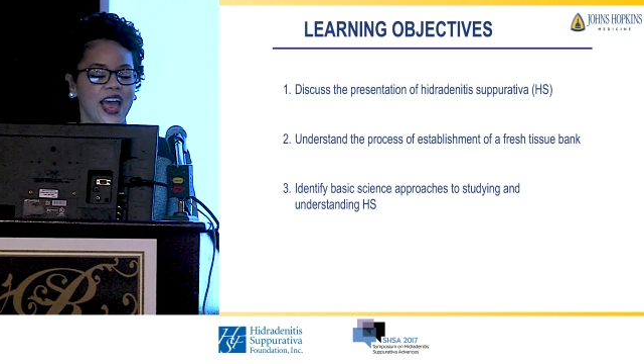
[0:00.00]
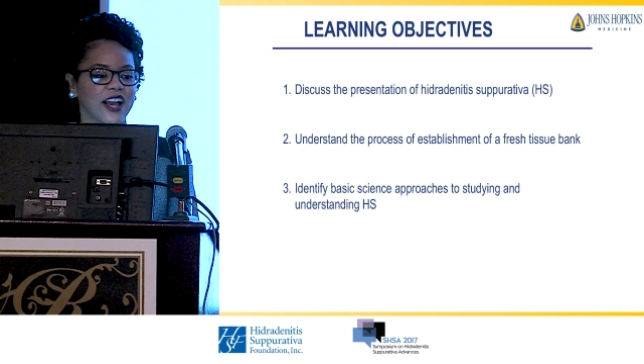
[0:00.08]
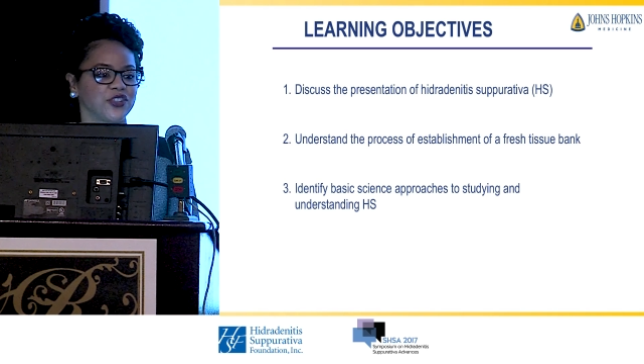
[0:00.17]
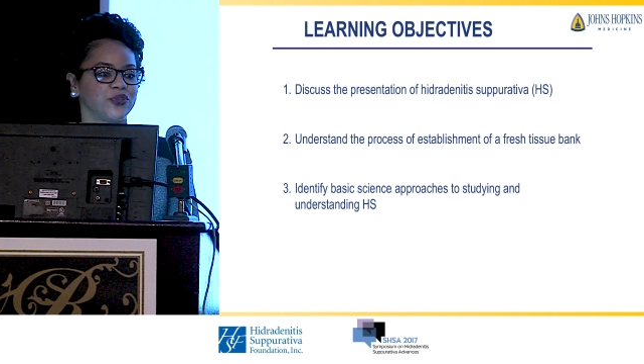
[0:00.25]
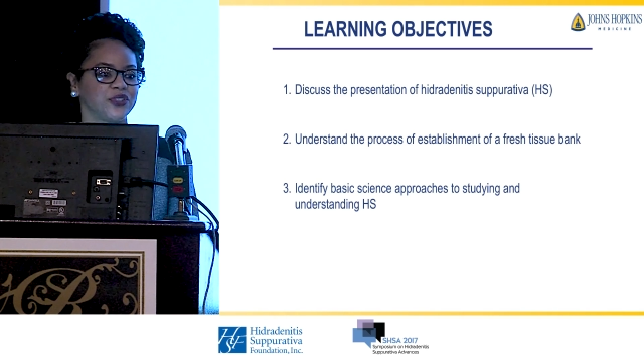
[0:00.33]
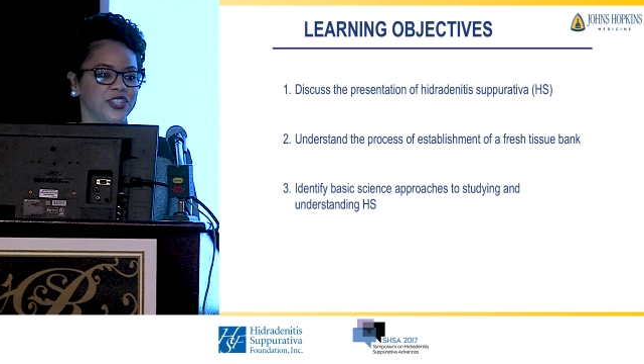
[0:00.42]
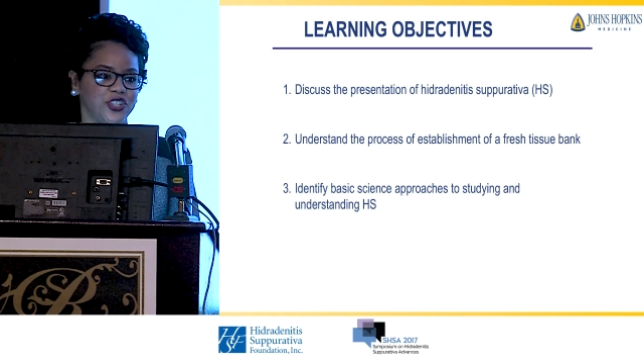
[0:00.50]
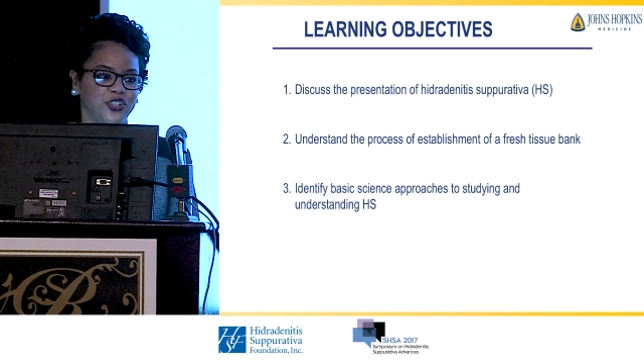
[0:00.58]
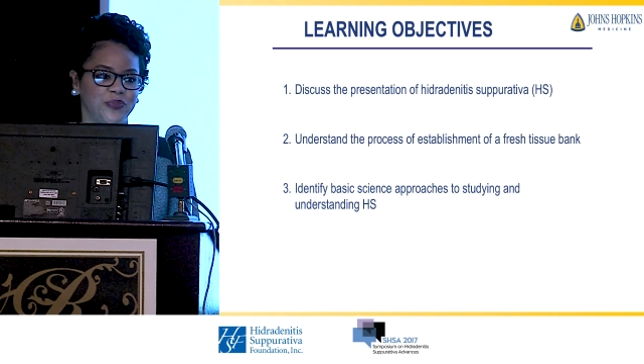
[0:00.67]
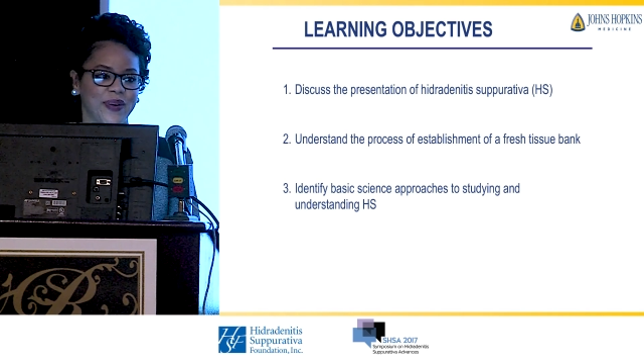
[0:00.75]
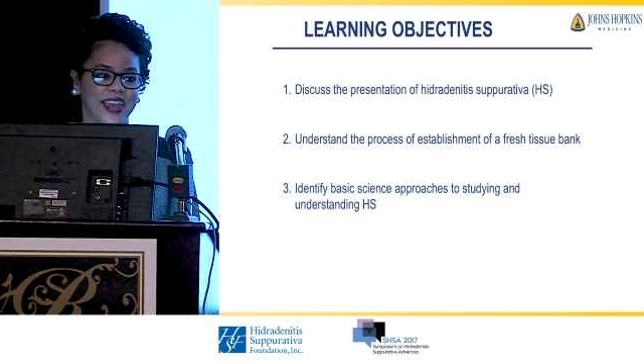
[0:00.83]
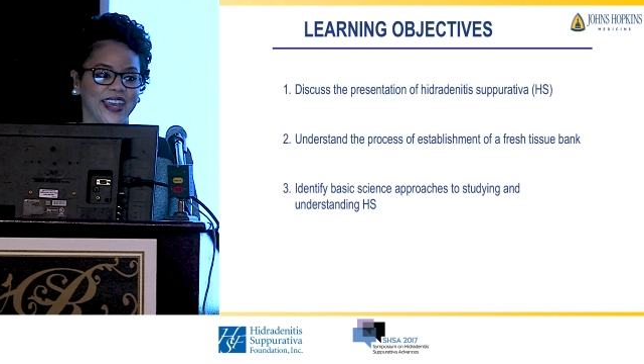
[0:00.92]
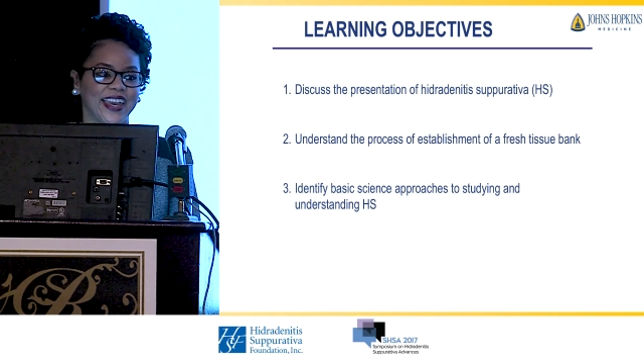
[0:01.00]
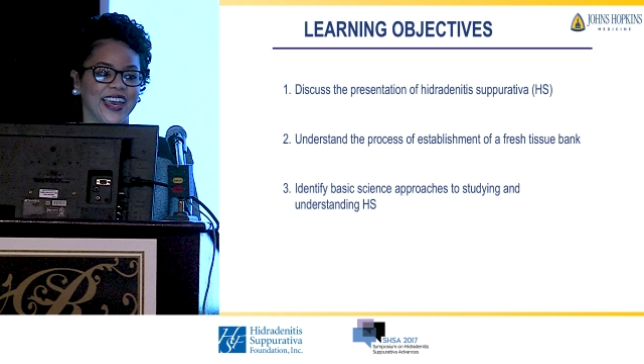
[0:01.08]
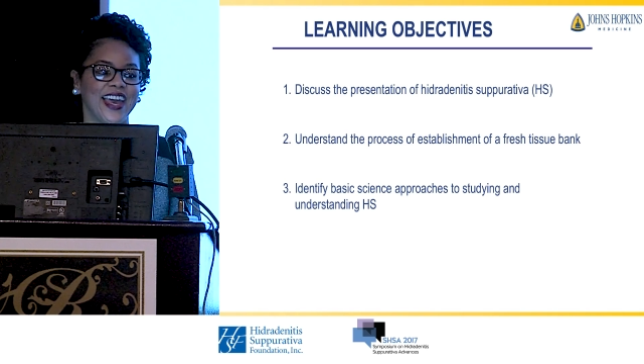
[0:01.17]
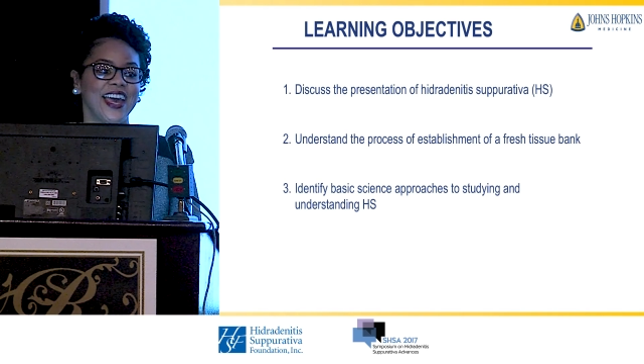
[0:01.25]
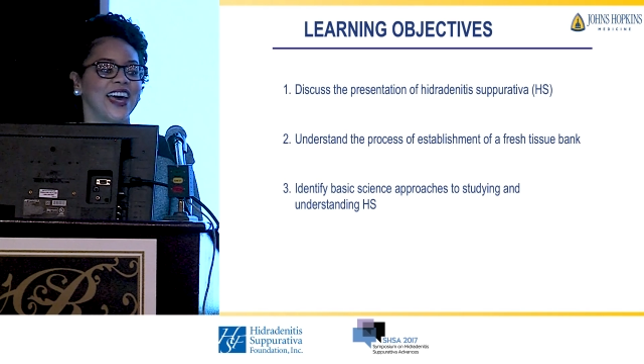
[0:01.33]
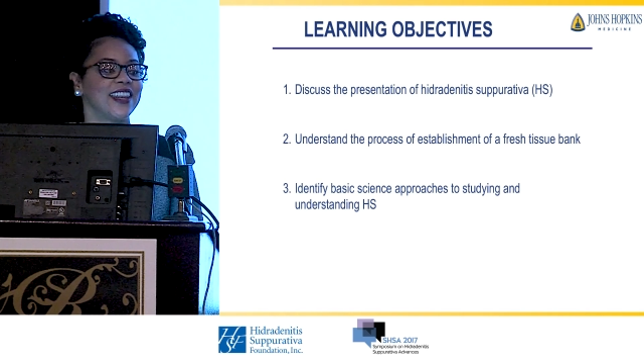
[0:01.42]
actual tissue bank.
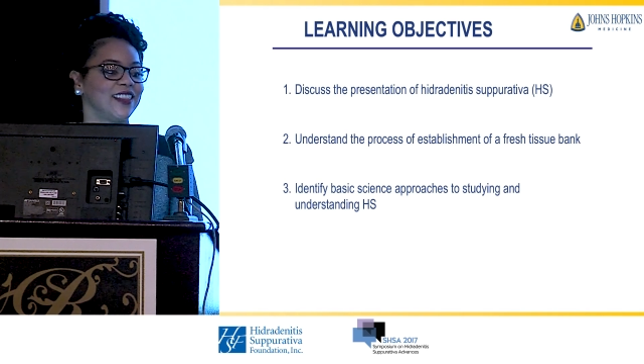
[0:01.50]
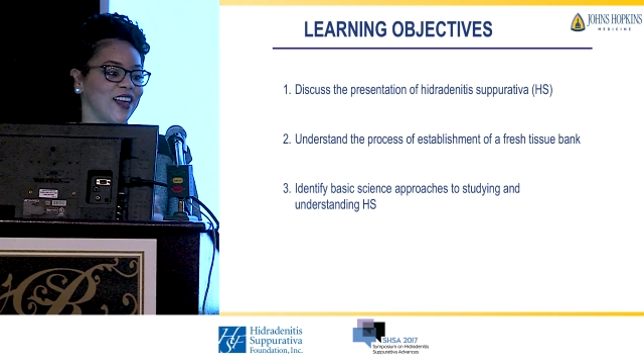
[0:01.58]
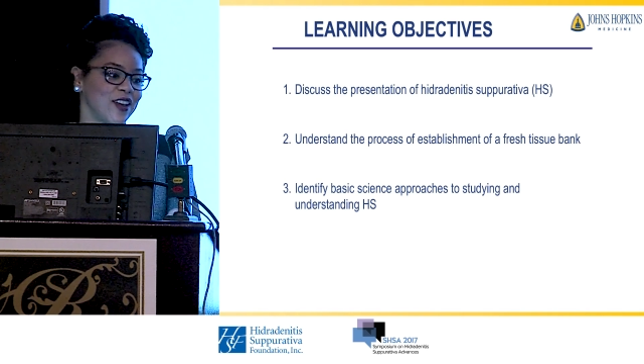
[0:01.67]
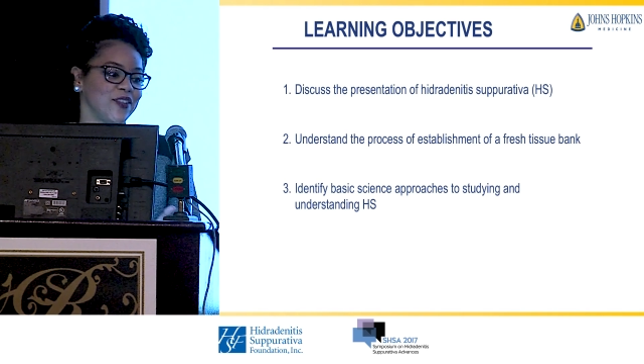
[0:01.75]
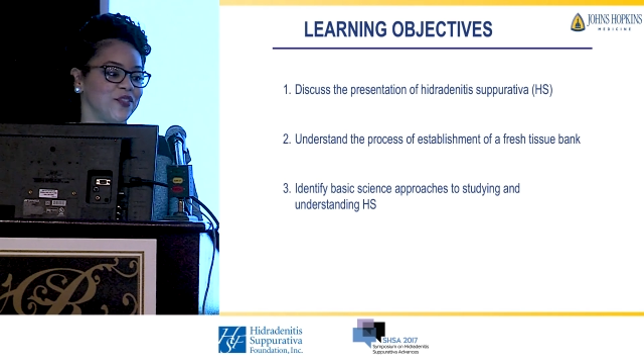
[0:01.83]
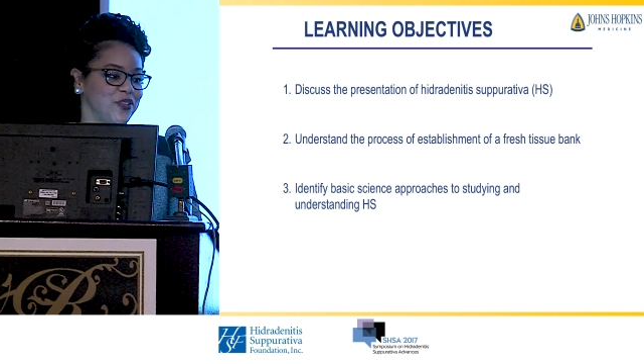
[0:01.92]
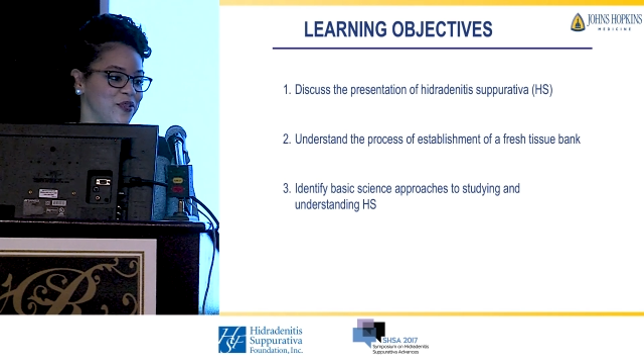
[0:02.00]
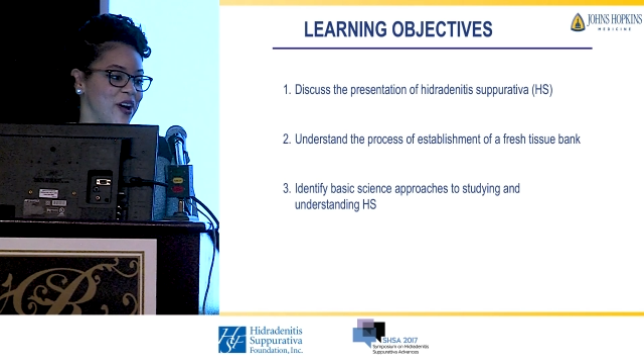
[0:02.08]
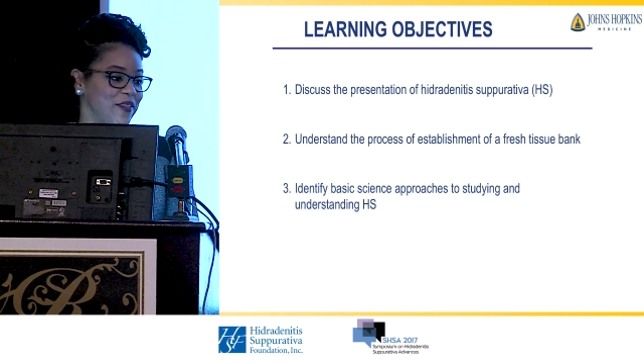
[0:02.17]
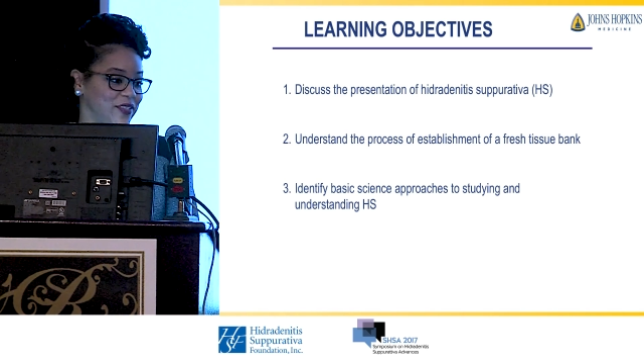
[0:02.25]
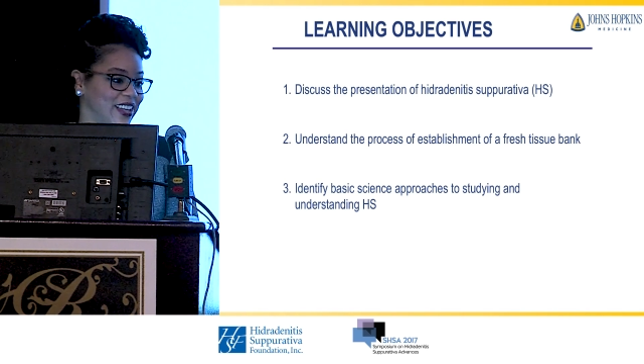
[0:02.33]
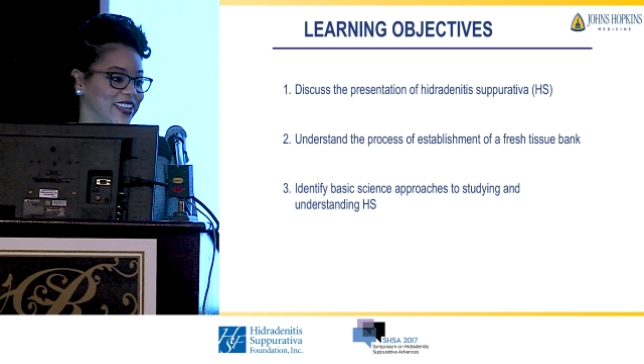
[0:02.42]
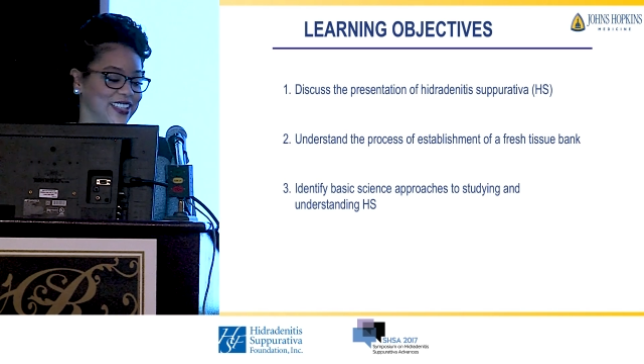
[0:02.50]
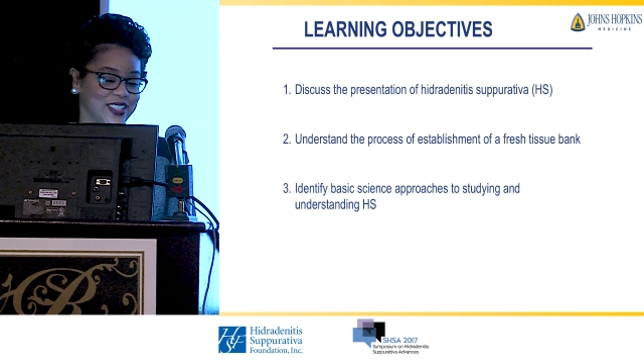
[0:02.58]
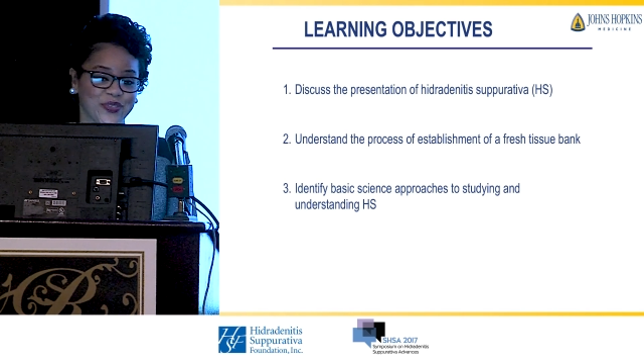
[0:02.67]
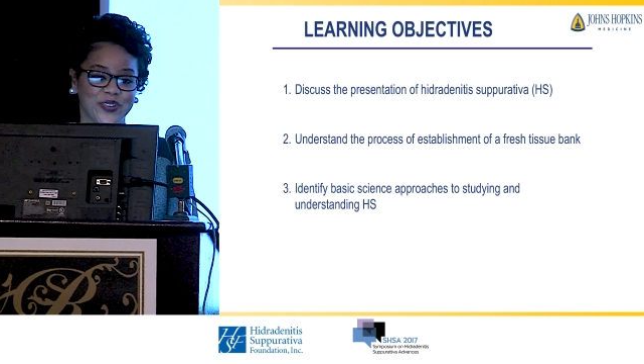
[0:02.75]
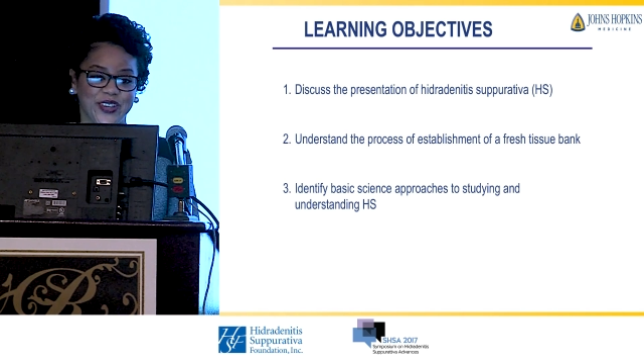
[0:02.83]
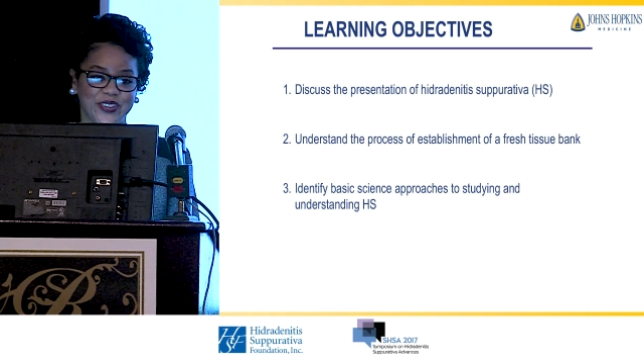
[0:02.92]
And a lot of you have done it as
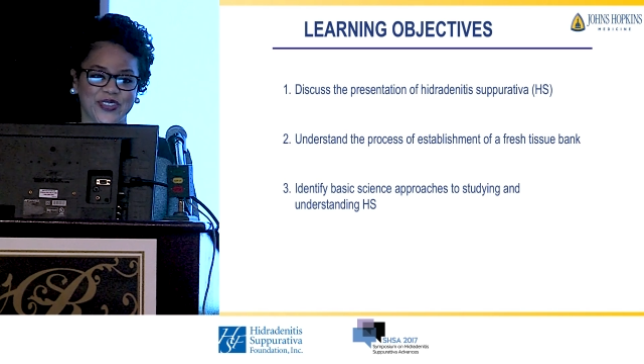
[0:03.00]
well,